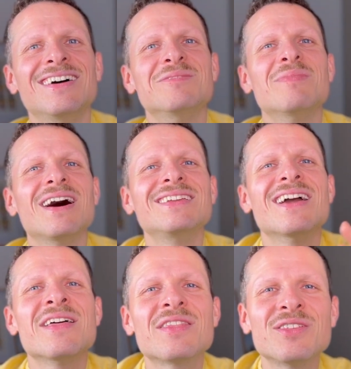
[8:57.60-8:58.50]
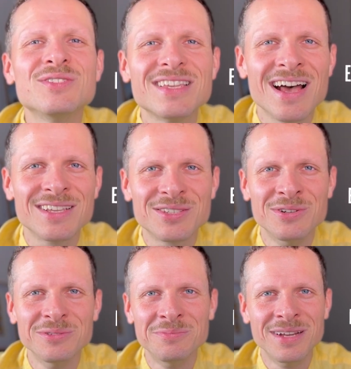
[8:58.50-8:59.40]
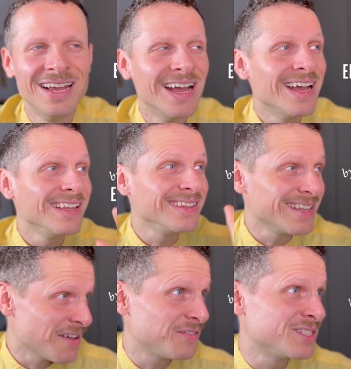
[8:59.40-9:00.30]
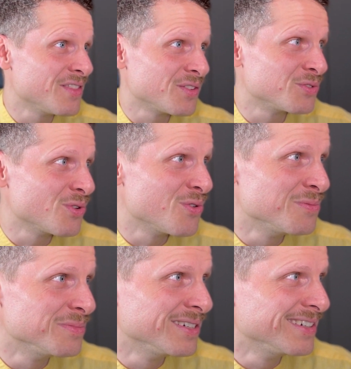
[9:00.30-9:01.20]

My enthusiasm left the room.